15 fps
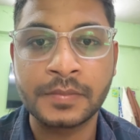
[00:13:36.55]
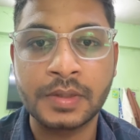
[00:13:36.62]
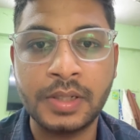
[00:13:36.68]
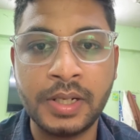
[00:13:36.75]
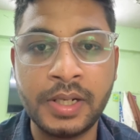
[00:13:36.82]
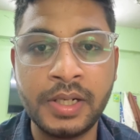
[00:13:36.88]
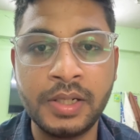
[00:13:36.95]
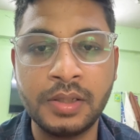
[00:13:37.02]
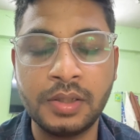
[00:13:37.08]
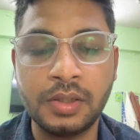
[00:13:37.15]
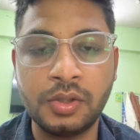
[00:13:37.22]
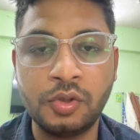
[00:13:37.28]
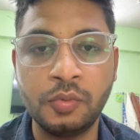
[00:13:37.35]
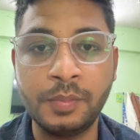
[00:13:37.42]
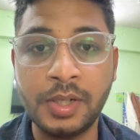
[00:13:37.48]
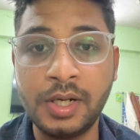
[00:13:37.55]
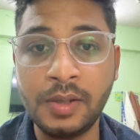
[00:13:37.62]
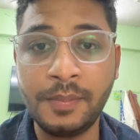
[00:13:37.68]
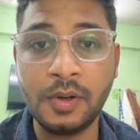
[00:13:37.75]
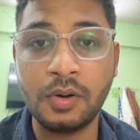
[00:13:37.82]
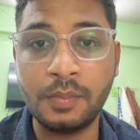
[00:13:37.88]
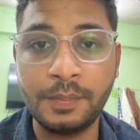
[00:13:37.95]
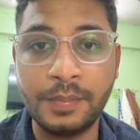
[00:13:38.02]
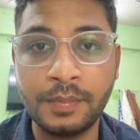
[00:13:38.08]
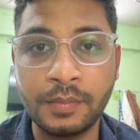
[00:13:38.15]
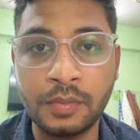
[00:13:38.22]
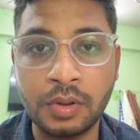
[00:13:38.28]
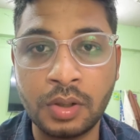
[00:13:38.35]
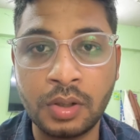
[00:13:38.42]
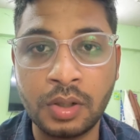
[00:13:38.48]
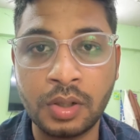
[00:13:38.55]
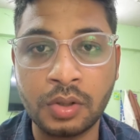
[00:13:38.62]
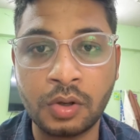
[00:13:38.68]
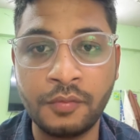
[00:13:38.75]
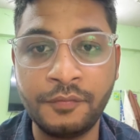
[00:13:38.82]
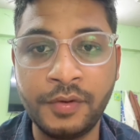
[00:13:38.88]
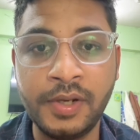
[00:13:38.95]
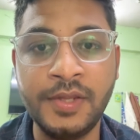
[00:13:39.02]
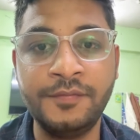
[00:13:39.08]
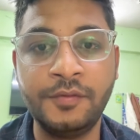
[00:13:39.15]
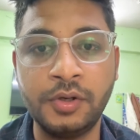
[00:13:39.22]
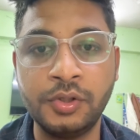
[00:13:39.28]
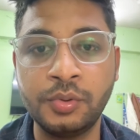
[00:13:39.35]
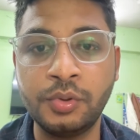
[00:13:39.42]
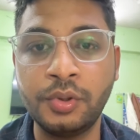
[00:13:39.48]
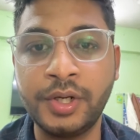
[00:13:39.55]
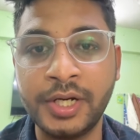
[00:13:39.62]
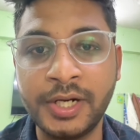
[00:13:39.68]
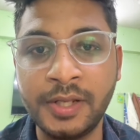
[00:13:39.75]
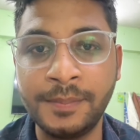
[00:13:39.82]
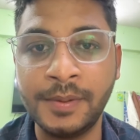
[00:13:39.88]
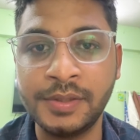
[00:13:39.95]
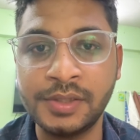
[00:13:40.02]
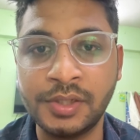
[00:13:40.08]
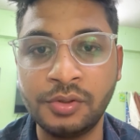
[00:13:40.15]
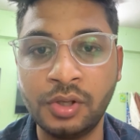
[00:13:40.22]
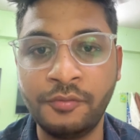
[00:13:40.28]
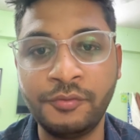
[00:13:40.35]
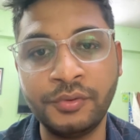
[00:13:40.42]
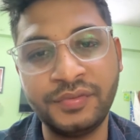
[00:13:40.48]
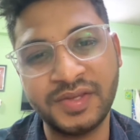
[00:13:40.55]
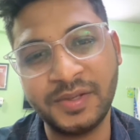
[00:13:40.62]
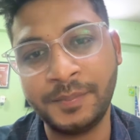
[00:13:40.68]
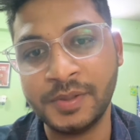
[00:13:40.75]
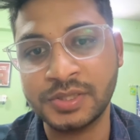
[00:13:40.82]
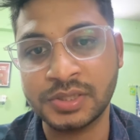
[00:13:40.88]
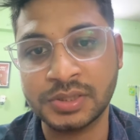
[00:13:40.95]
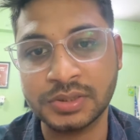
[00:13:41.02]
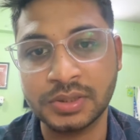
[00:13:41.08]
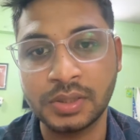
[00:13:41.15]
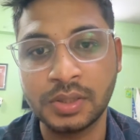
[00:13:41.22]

and to build up a confidence for you to treat a patient, you have to see patients.